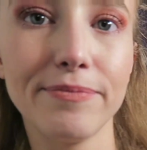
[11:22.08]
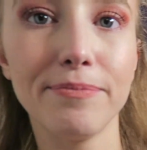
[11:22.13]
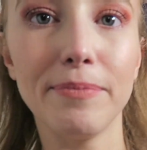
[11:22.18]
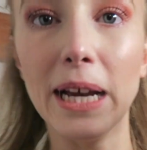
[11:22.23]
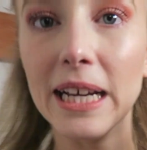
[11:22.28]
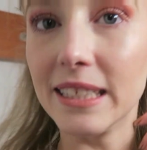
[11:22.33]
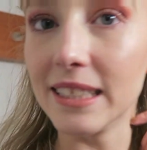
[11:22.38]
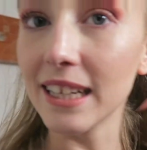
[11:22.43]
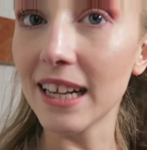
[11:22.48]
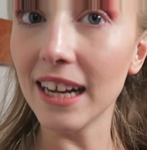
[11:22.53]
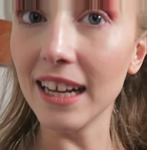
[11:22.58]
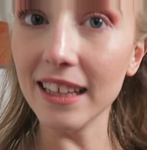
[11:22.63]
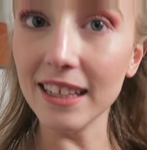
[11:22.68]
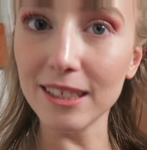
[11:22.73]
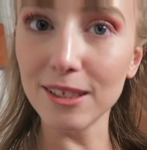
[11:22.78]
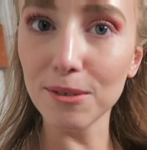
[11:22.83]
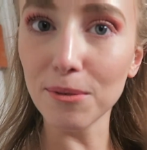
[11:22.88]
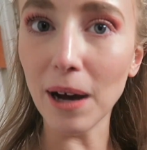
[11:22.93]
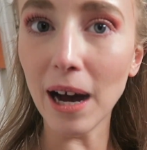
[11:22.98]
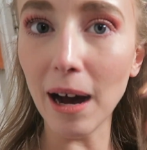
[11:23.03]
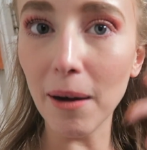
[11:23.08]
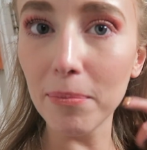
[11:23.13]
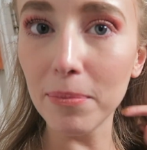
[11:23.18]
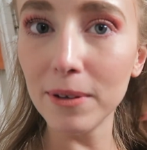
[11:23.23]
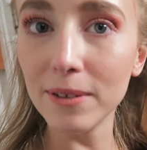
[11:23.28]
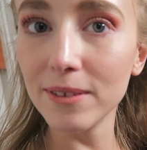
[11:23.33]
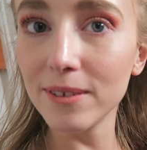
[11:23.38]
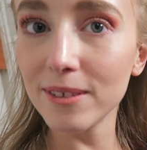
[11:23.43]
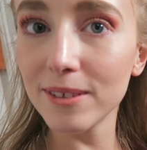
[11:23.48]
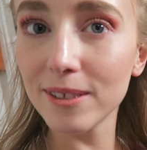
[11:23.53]
Basically, this is what
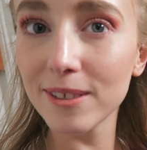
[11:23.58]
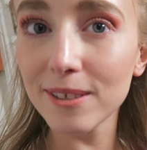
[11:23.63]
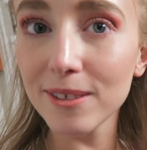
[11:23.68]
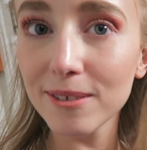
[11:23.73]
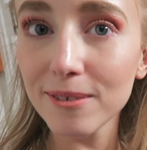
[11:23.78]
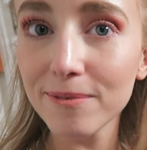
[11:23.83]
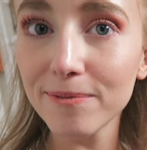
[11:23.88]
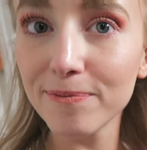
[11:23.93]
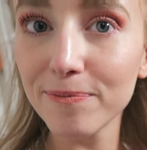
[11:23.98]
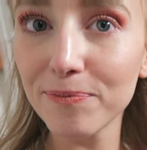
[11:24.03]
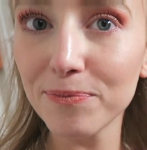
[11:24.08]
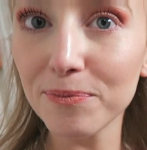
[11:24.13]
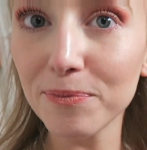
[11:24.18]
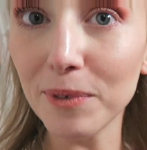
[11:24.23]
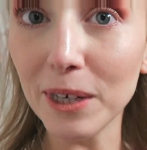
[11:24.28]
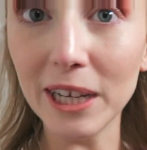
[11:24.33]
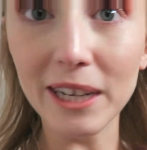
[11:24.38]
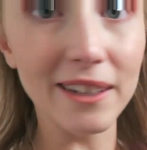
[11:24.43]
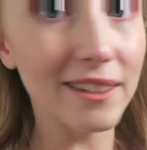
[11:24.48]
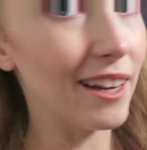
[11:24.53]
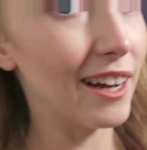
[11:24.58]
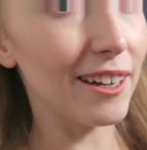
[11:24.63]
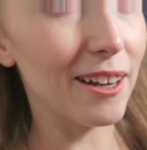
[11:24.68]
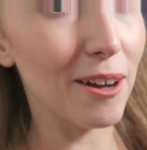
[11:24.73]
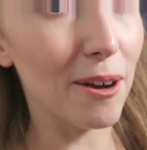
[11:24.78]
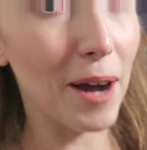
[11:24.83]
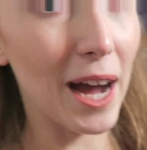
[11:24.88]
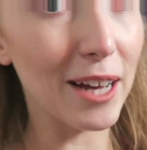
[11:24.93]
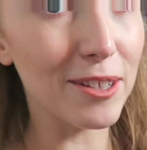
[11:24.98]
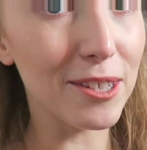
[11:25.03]
happens when I
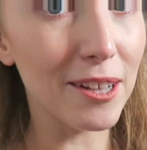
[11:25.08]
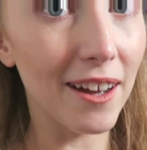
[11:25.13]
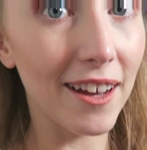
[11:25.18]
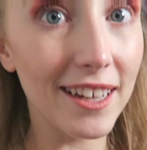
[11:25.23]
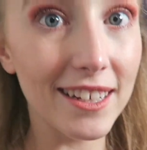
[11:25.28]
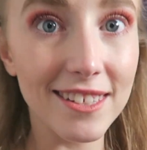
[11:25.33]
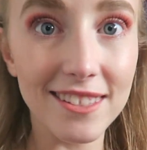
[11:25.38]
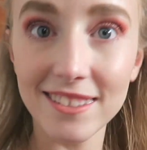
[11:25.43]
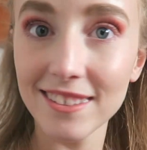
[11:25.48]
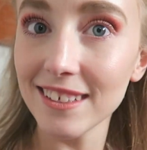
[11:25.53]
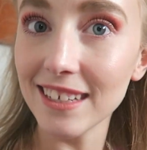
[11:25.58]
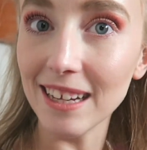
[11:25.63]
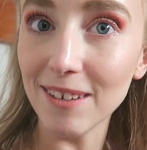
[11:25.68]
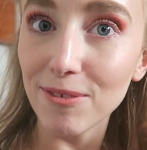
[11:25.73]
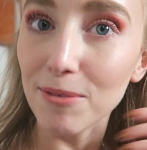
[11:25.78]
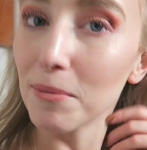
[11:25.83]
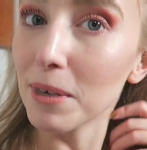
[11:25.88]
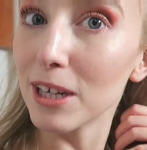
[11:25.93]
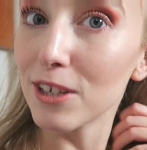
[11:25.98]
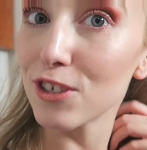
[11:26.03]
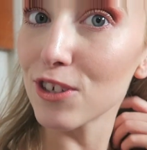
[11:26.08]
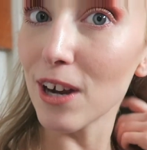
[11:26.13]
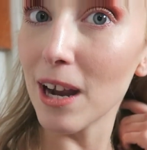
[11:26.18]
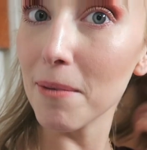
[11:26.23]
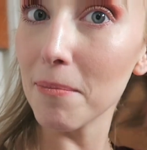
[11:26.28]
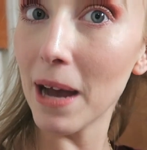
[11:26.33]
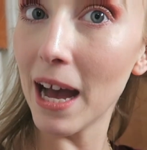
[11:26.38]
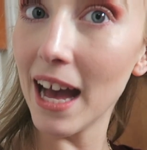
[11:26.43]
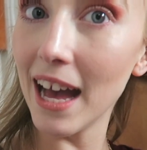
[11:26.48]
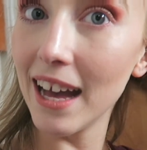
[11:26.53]
go outside, even when I
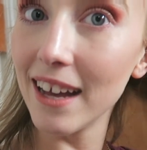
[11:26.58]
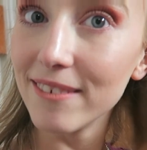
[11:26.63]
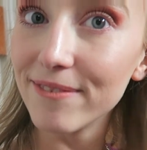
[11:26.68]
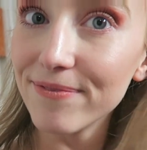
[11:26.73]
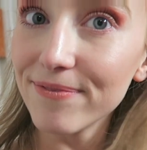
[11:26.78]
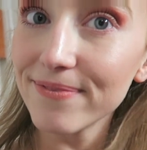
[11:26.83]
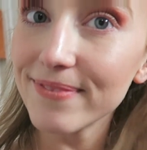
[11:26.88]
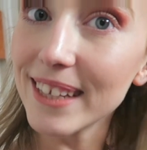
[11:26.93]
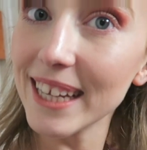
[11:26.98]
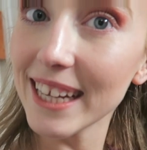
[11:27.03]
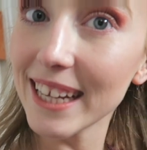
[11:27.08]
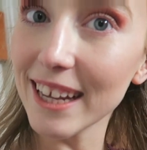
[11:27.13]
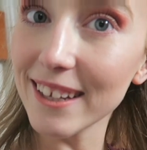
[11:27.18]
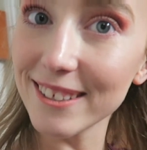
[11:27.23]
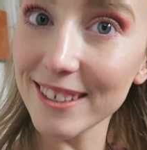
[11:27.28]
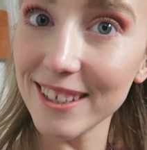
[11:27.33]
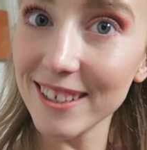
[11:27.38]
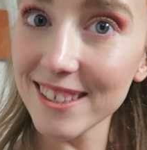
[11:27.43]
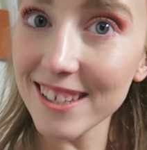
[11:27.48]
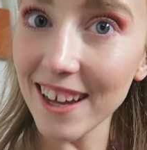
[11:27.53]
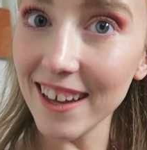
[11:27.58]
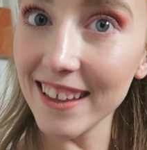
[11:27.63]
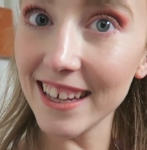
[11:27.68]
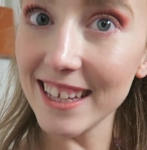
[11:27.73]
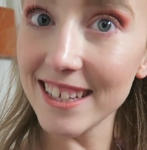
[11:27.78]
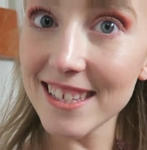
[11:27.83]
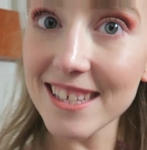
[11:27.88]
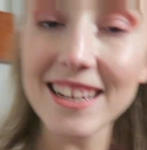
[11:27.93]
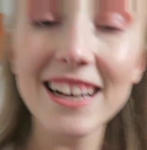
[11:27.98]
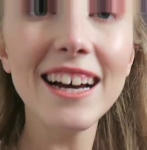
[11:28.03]
straighten my hair. It turns like
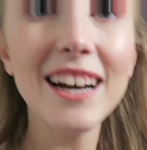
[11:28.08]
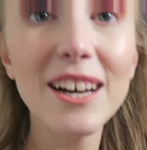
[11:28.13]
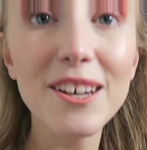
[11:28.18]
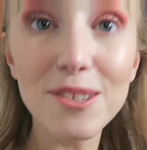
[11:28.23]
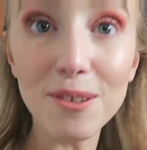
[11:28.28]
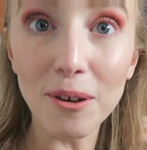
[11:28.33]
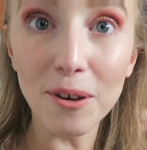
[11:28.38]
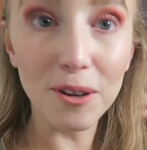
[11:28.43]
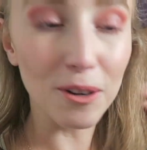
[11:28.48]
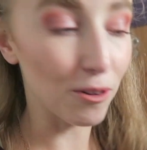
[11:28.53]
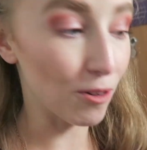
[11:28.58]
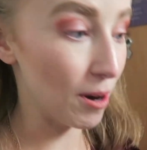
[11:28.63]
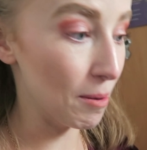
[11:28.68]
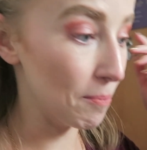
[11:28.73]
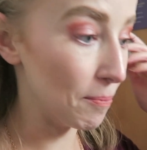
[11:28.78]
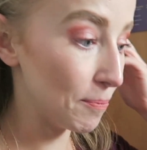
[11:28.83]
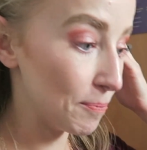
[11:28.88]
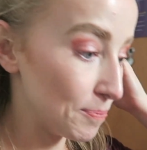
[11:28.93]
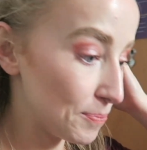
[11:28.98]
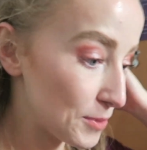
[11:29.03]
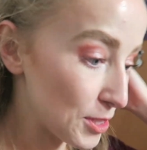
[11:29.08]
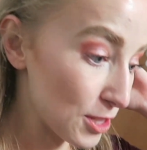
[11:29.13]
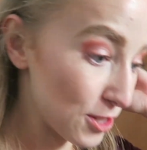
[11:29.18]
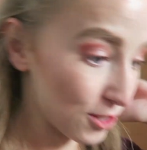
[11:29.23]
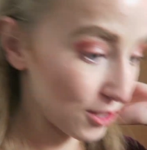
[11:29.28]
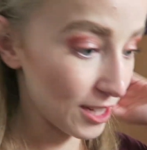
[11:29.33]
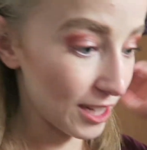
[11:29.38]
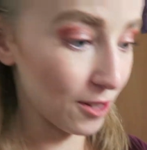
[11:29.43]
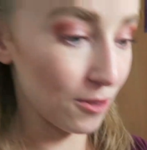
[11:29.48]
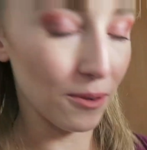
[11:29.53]
this, so I look grim. So
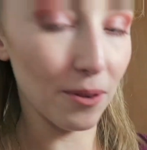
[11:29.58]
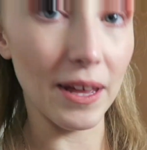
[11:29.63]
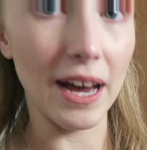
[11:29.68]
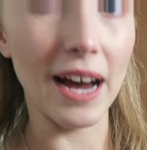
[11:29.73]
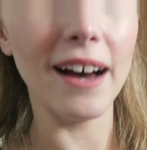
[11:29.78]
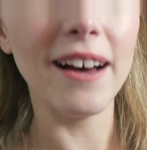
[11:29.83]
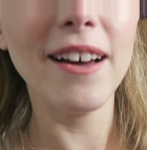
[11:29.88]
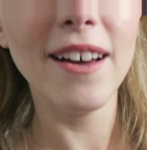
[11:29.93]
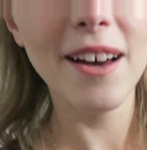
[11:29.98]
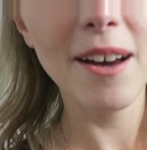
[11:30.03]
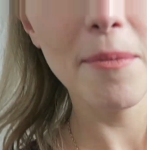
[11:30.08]
just ignore that.